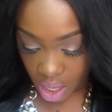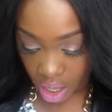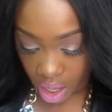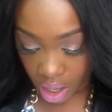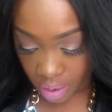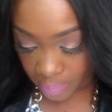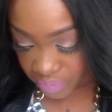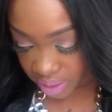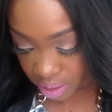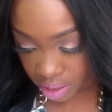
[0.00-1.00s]
Um,
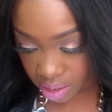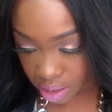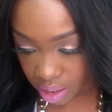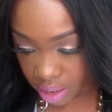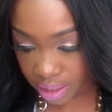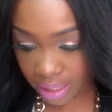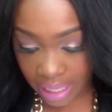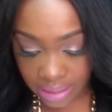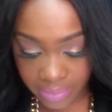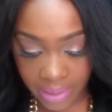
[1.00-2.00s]
and
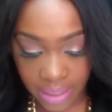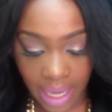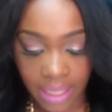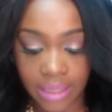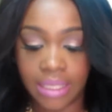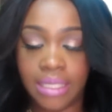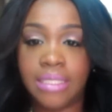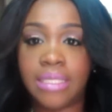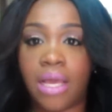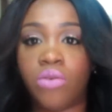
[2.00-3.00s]
last but not
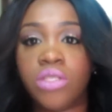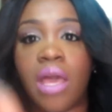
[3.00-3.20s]
least, I also